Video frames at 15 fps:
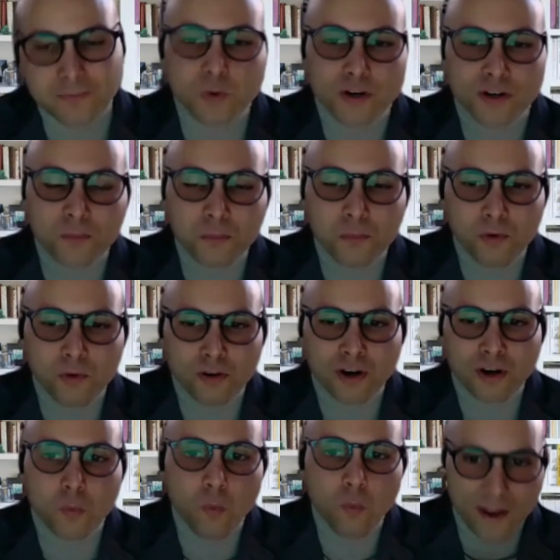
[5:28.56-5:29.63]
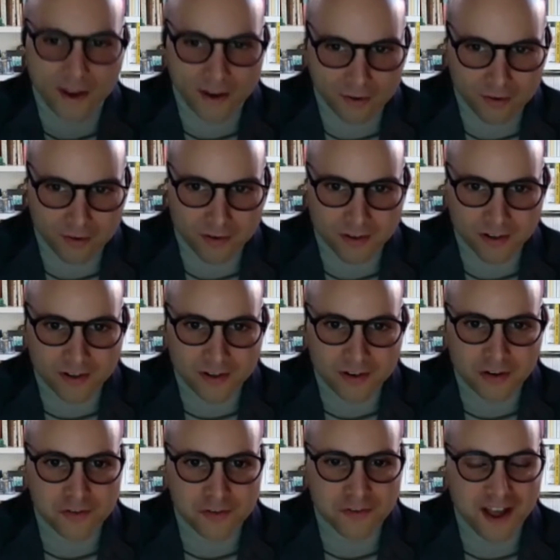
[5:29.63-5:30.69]
were more aware
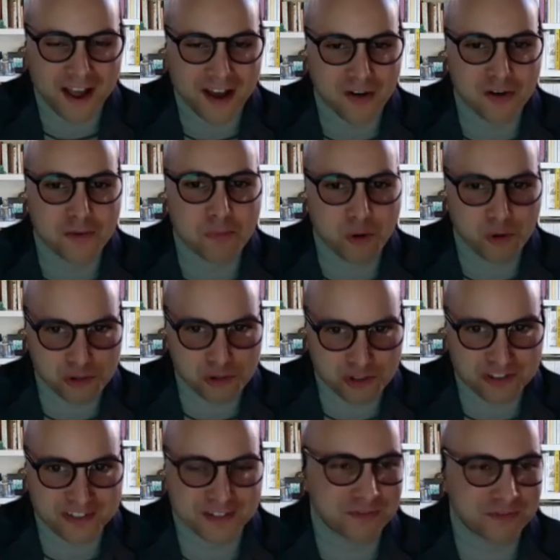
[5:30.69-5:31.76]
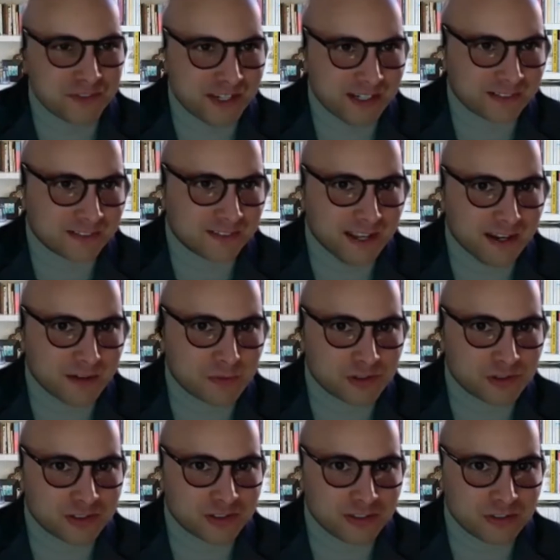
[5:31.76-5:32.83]
of how emotions affect
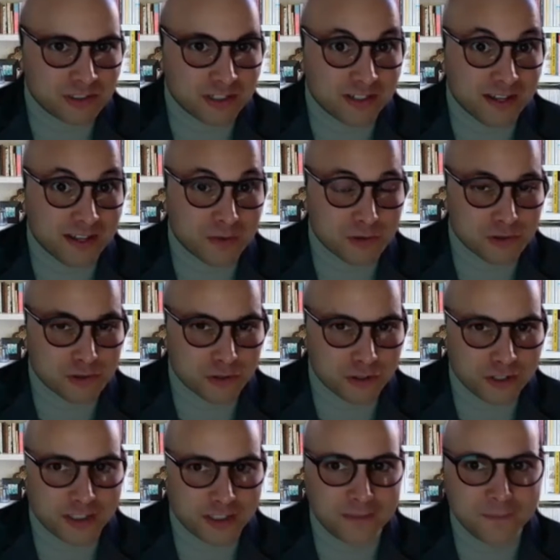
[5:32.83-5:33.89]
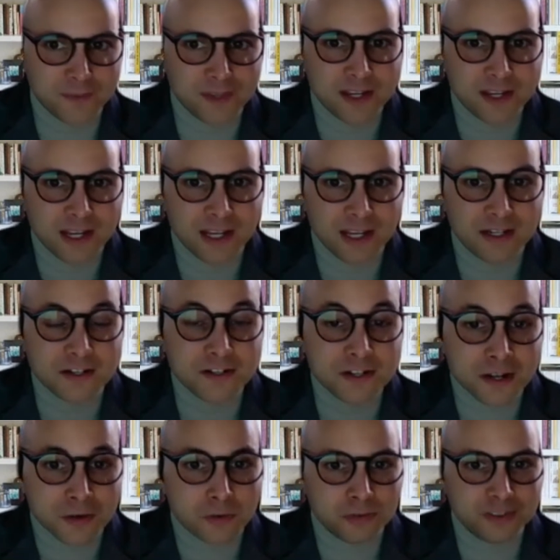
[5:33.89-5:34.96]
language teaching and language learning, and
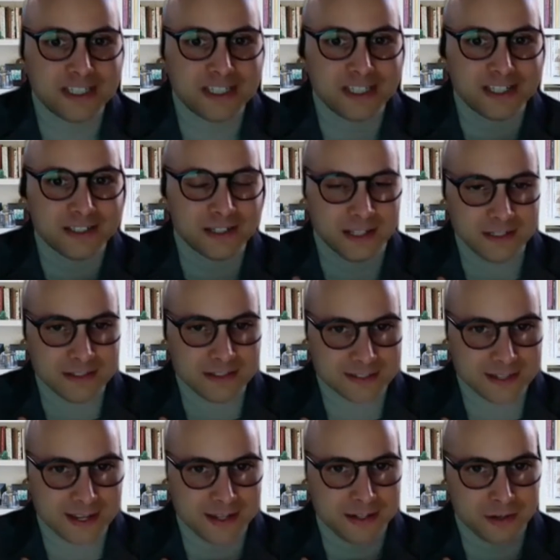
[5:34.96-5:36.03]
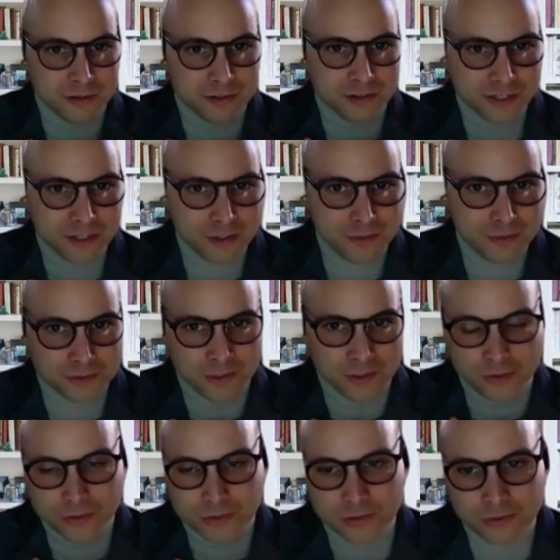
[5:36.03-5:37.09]
not only inside ourselves as
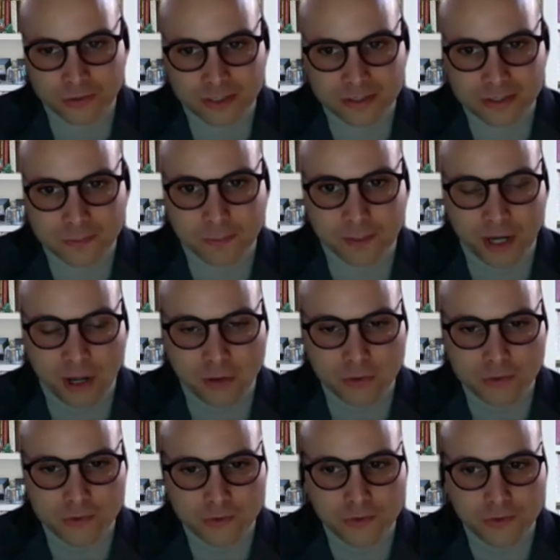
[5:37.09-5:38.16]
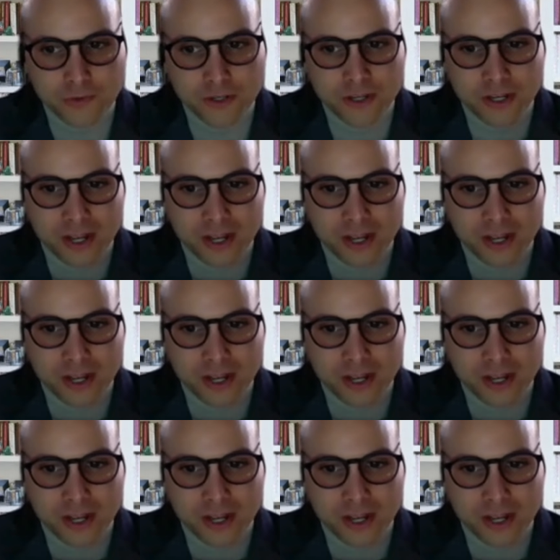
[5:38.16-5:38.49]
our students, but also